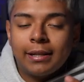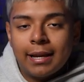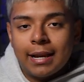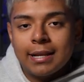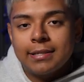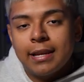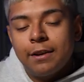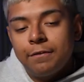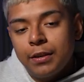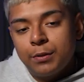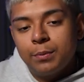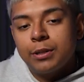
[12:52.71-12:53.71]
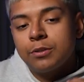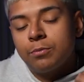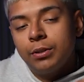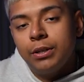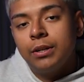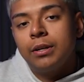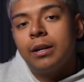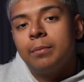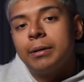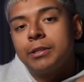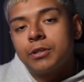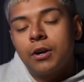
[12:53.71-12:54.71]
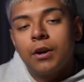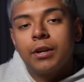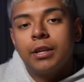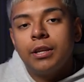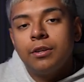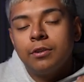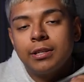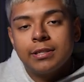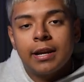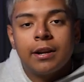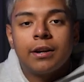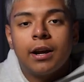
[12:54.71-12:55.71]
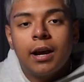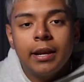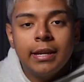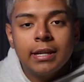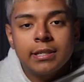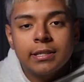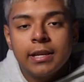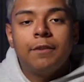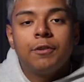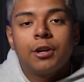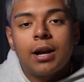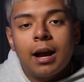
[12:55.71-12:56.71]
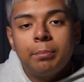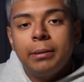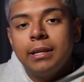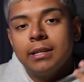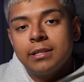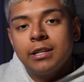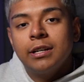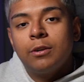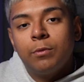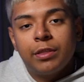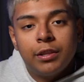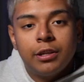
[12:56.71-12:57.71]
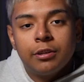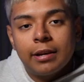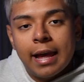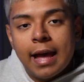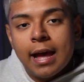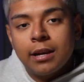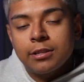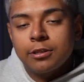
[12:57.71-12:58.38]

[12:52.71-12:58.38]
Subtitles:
Like I said, Facebook is really good about targeting your desired audience if your copy is good within your ad.